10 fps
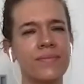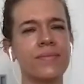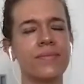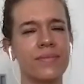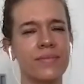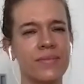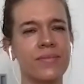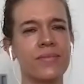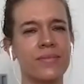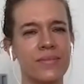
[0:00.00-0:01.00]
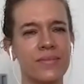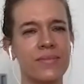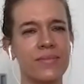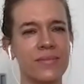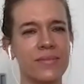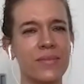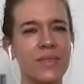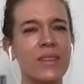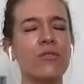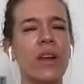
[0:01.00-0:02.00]
to receive help.
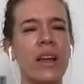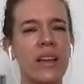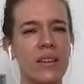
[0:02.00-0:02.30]
However, I